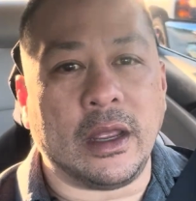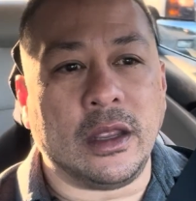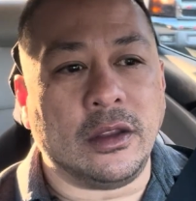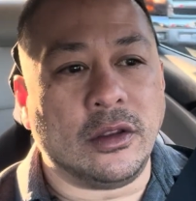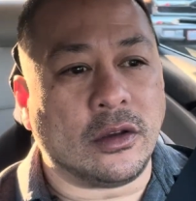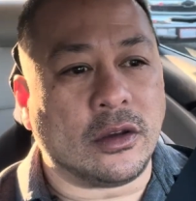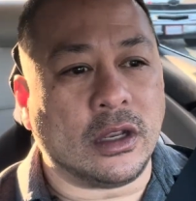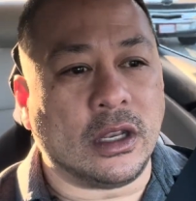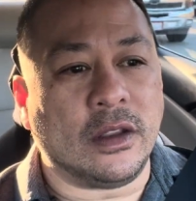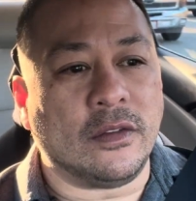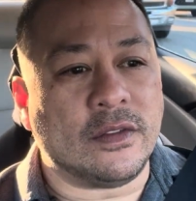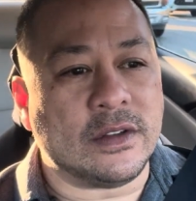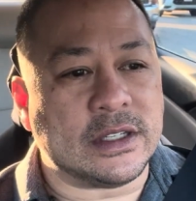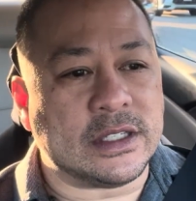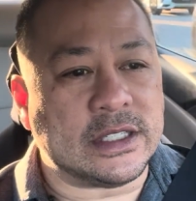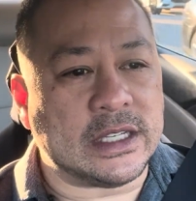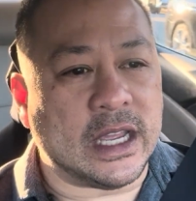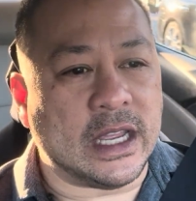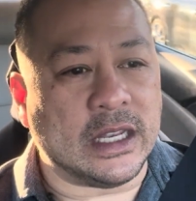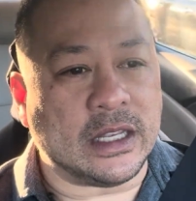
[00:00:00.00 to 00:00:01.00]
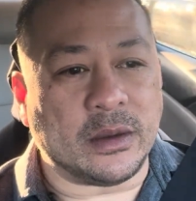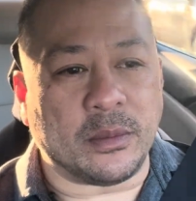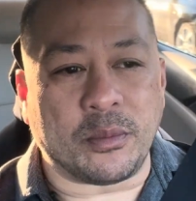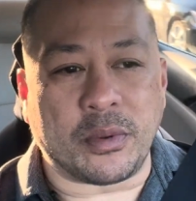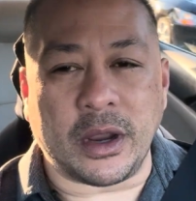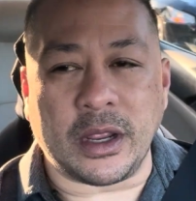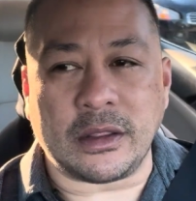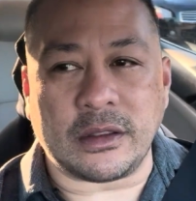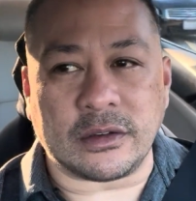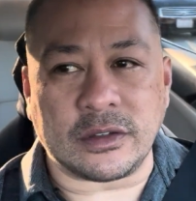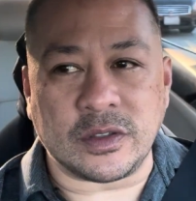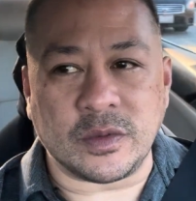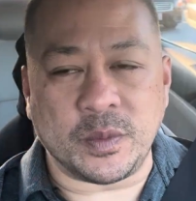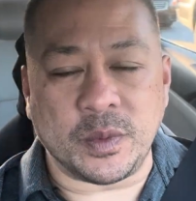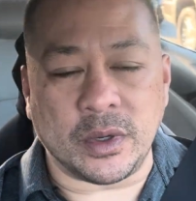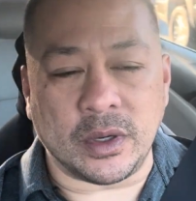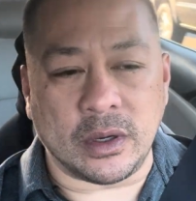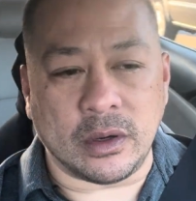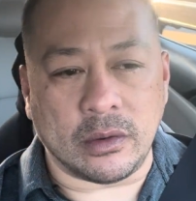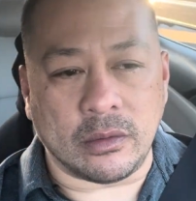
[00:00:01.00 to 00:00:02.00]
You could even say to break their
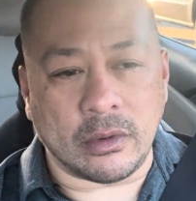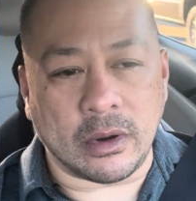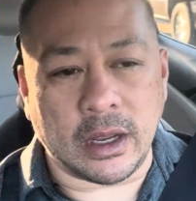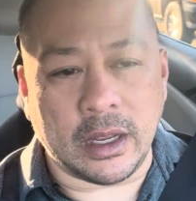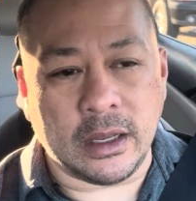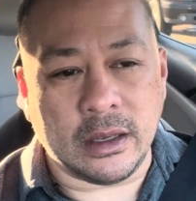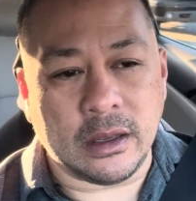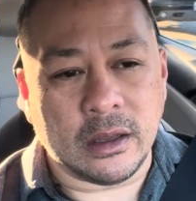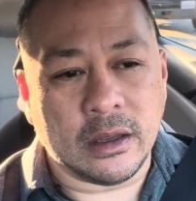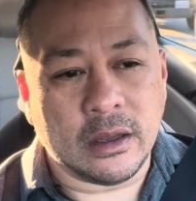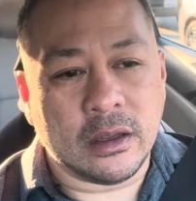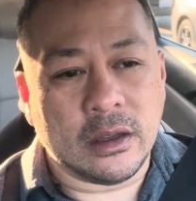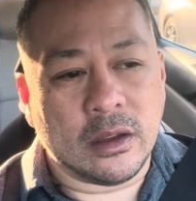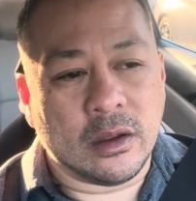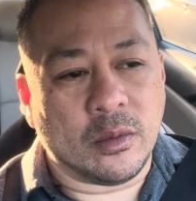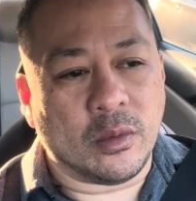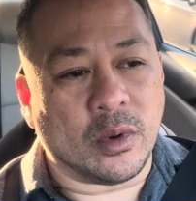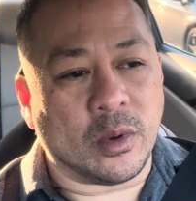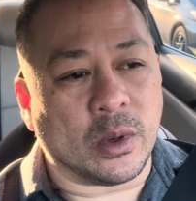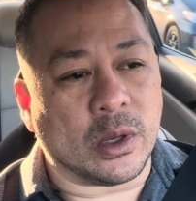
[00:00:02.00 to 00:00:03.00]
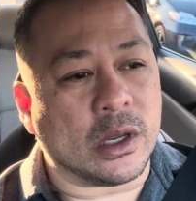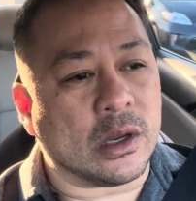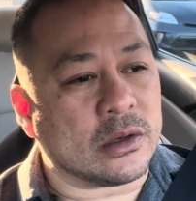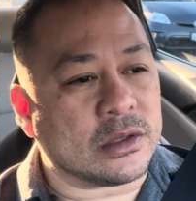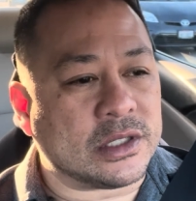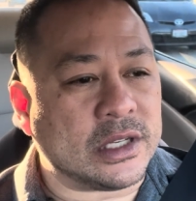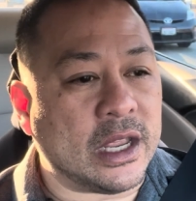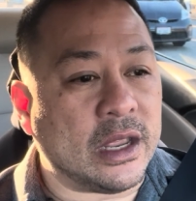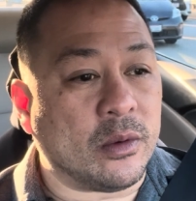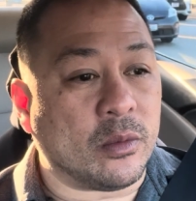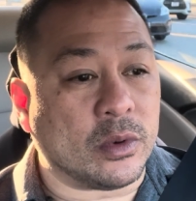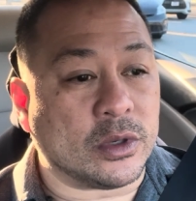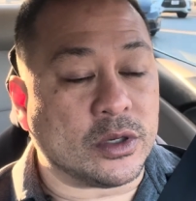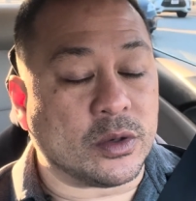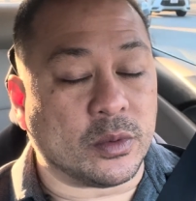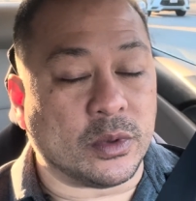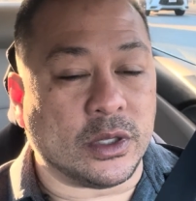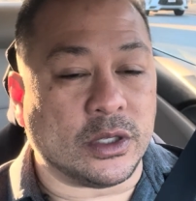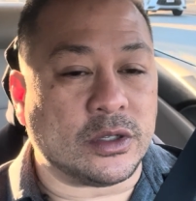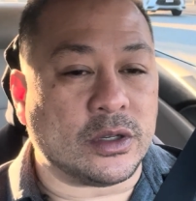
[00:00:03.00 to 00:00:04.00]
spirit, right? But what you're
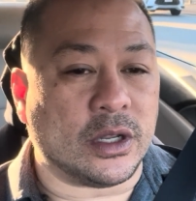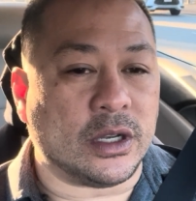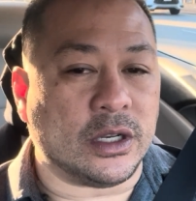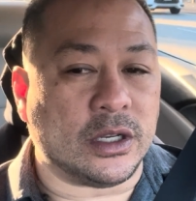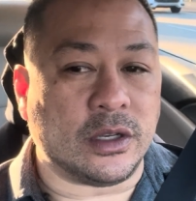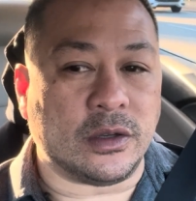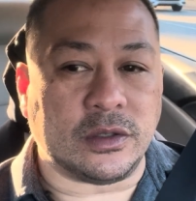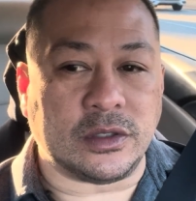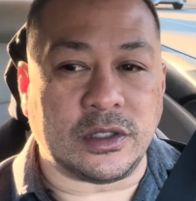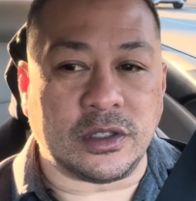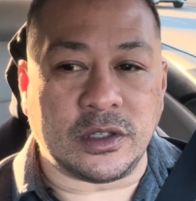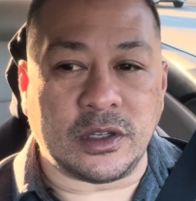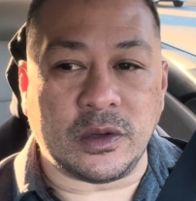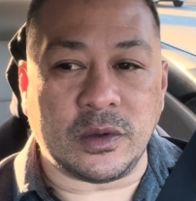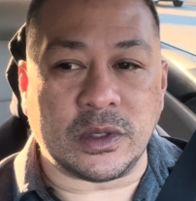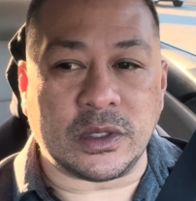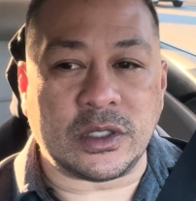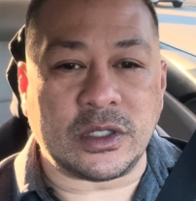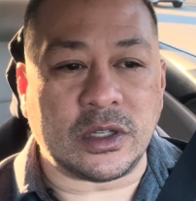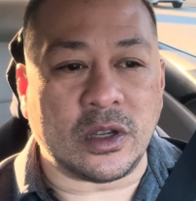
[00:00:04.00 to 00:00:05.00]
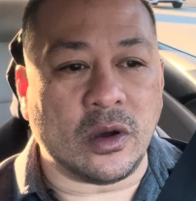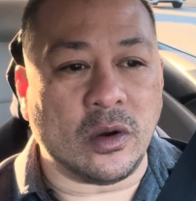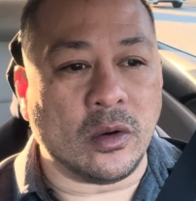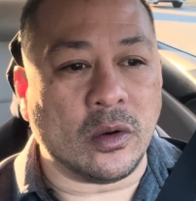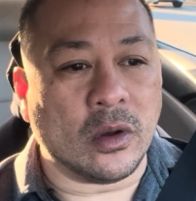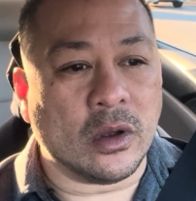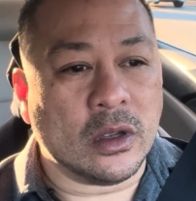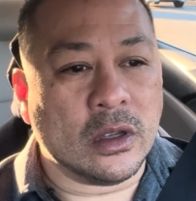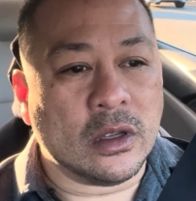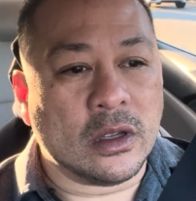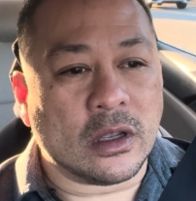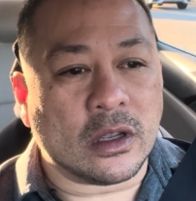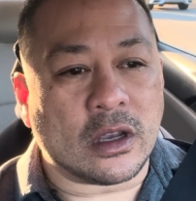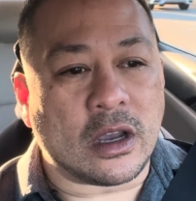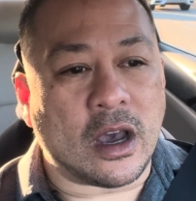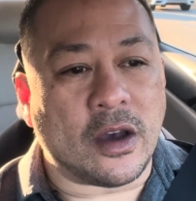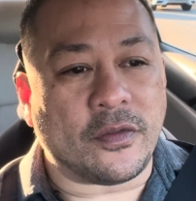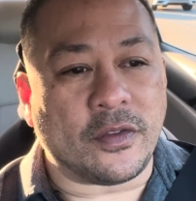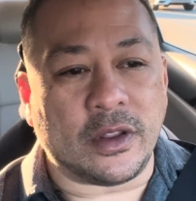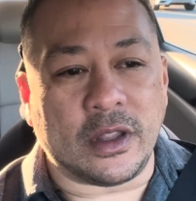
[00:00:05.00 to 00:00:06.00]
really trying to do is you do it so
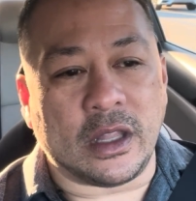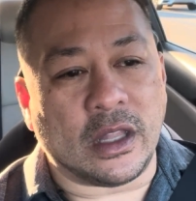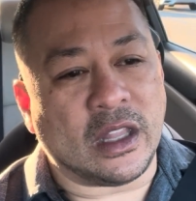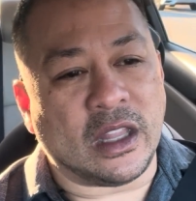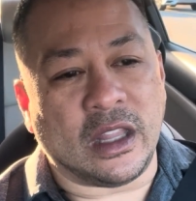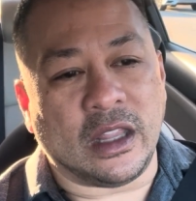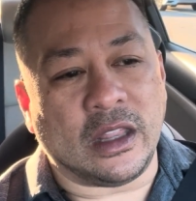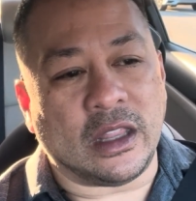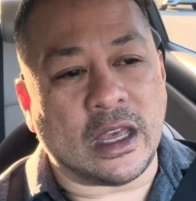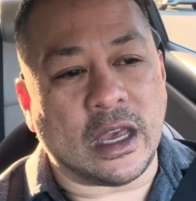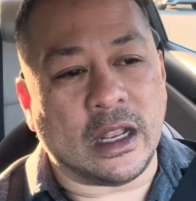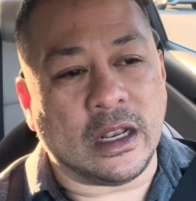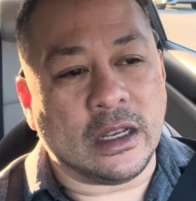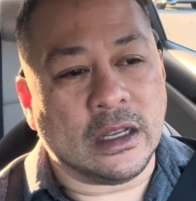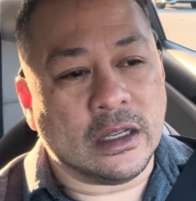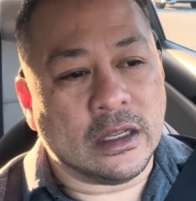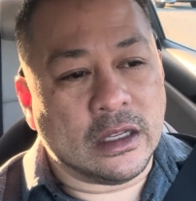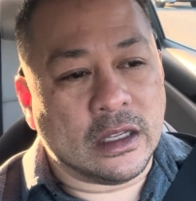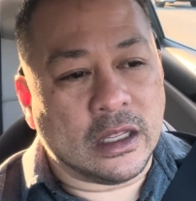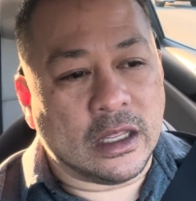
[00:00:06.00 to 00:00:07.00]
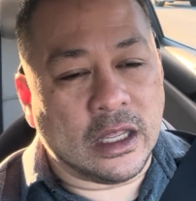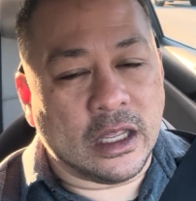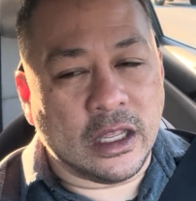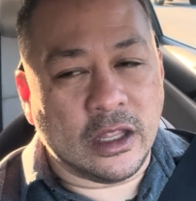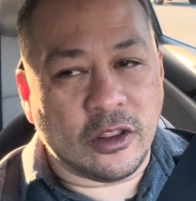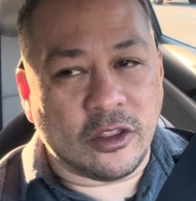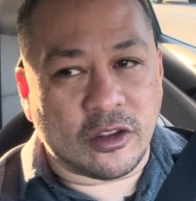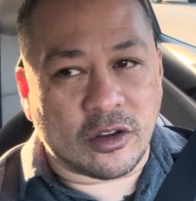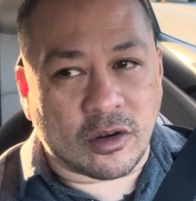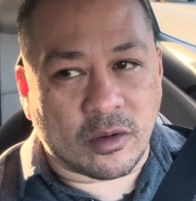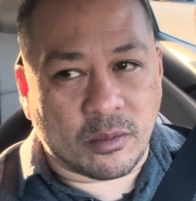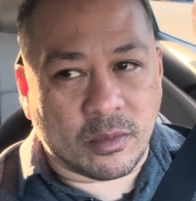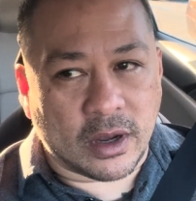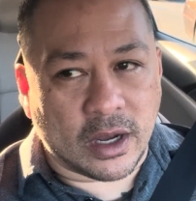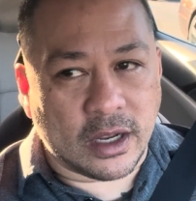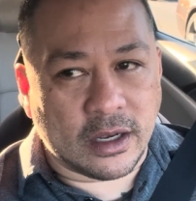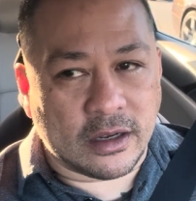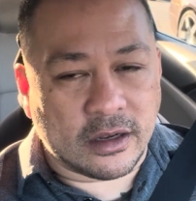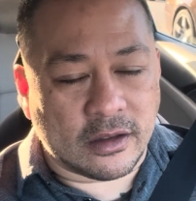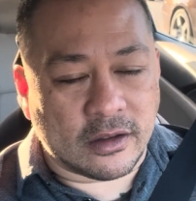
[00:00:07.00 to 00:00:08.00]
confidently that in their
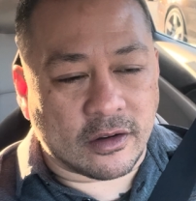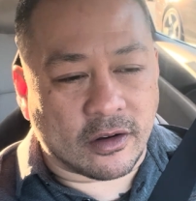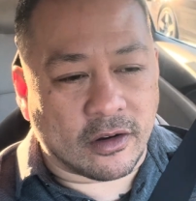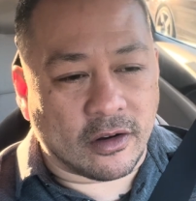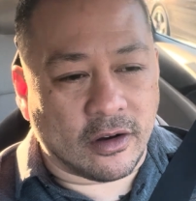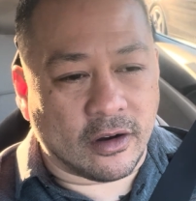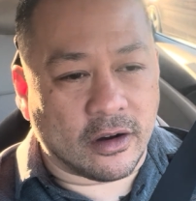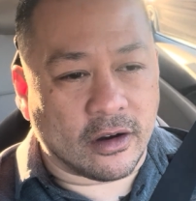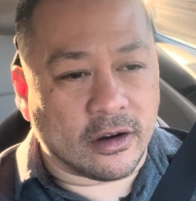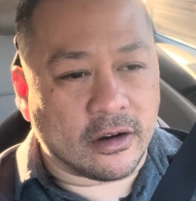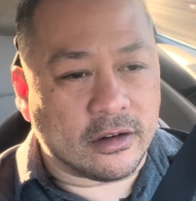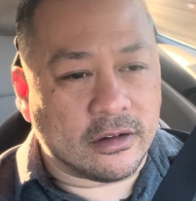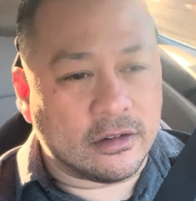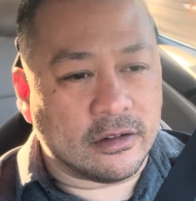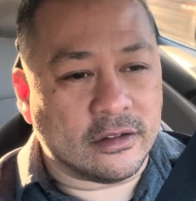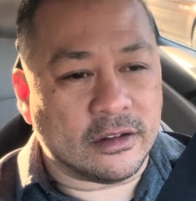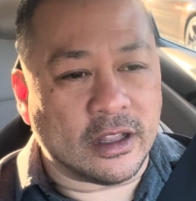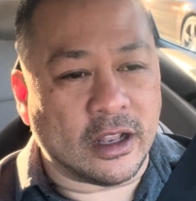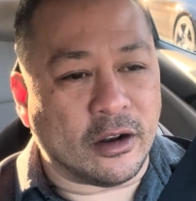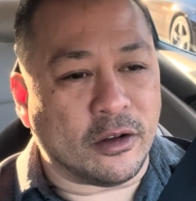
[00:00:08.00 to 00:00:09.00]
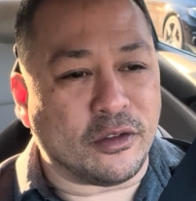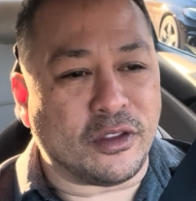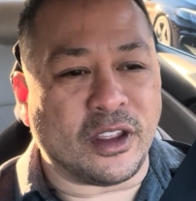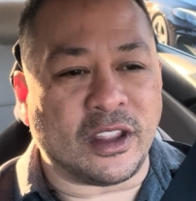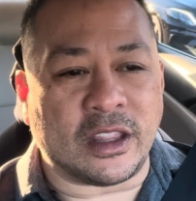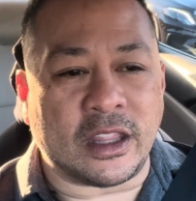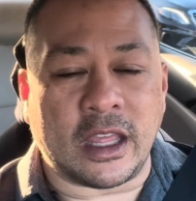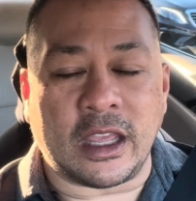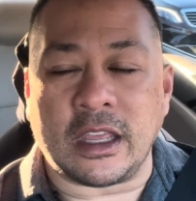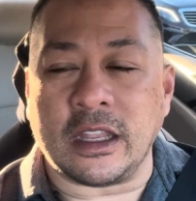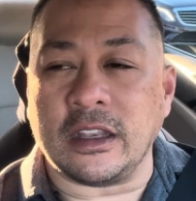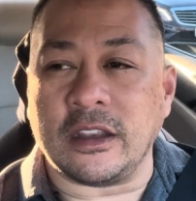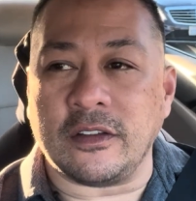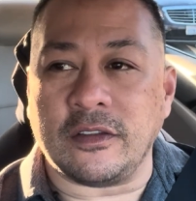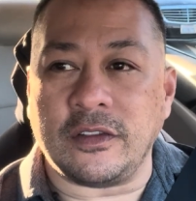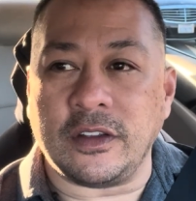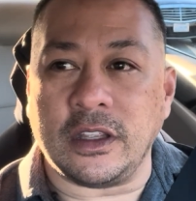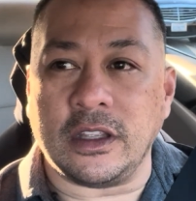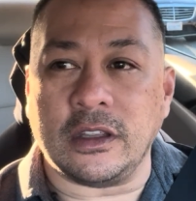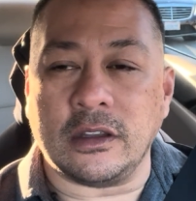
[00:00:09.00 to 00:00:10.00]
mind and their heart, they don't think they can
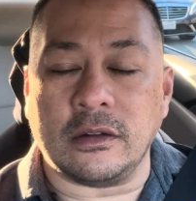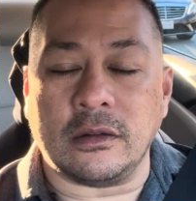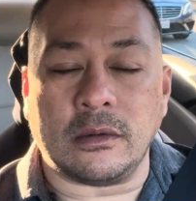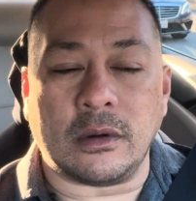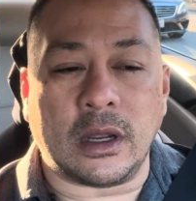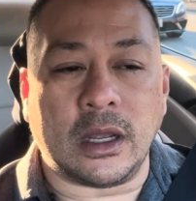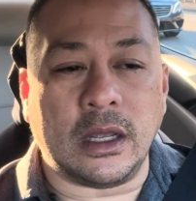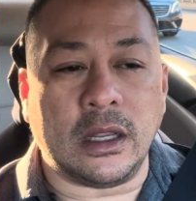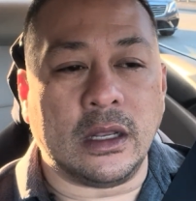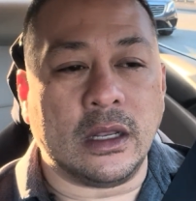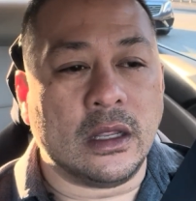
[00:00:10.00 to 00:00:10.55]
defeat you, right?